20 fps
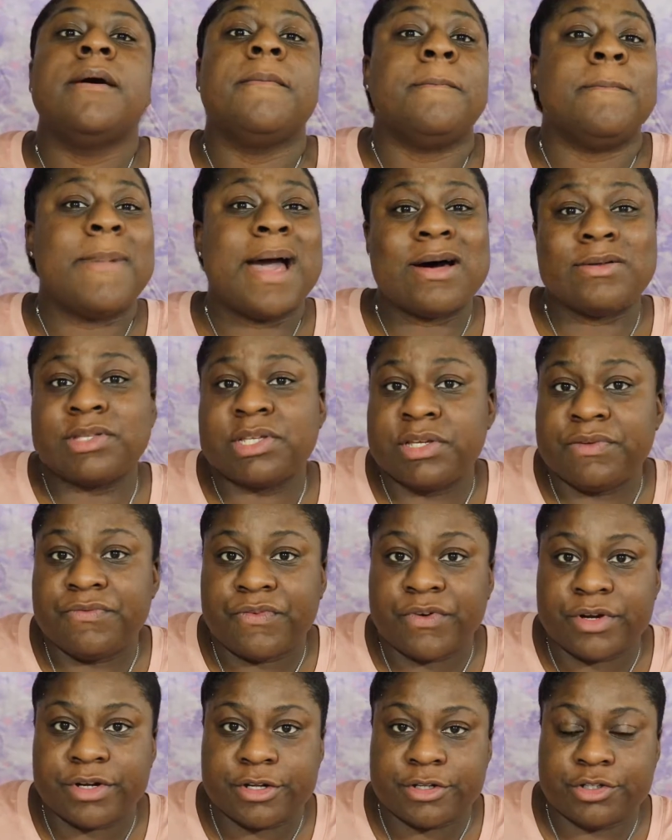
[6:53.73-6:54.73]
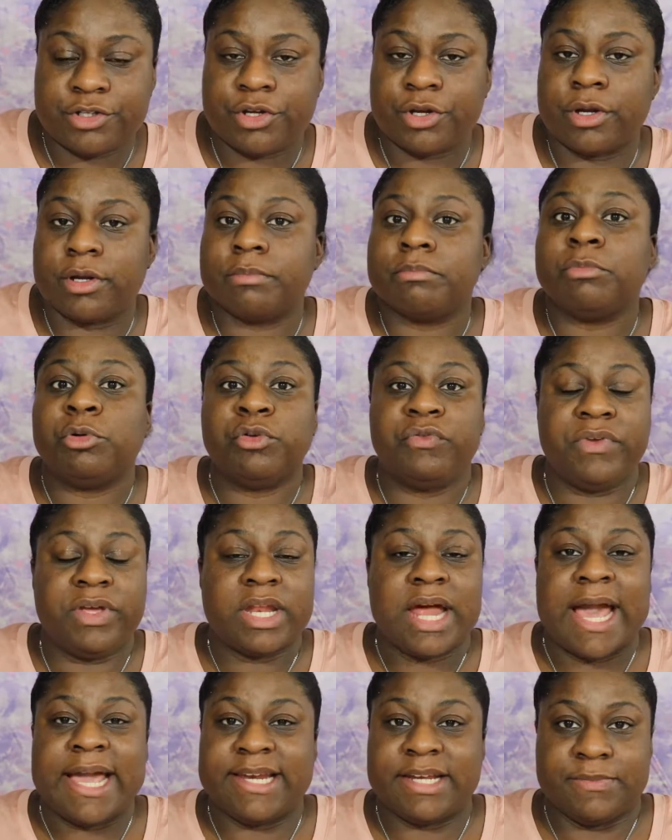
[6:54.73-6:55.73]
mounting furniture, moving
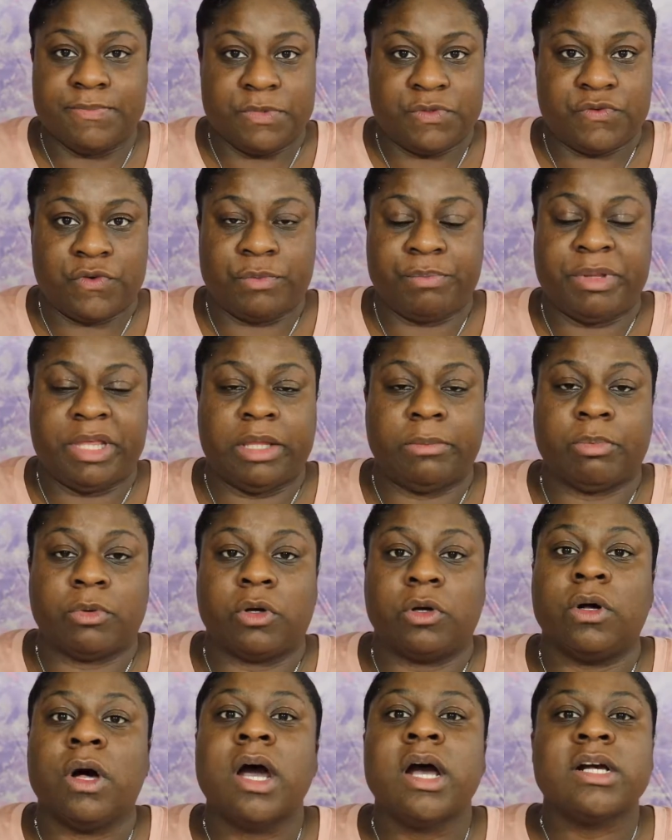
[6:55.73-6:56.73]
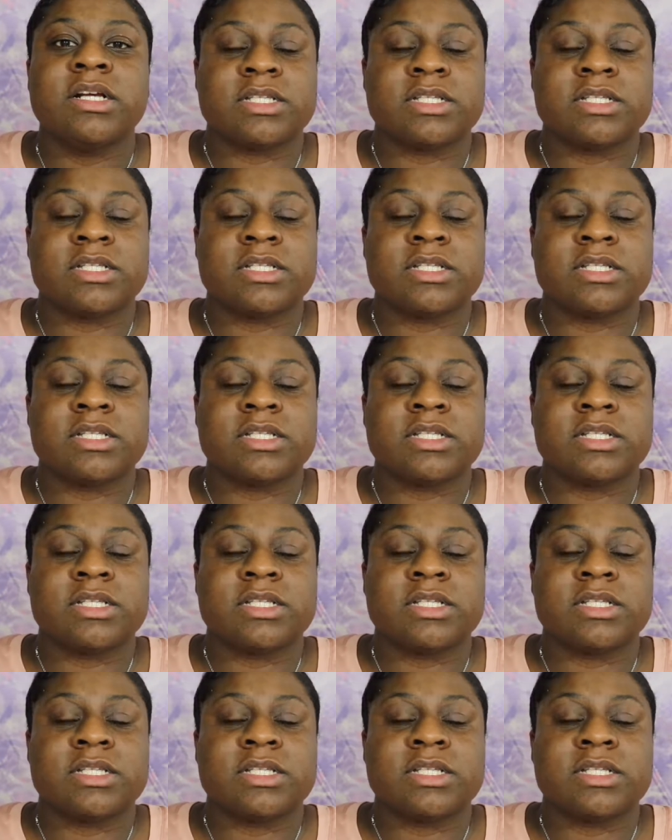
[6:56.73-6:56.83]
items for people.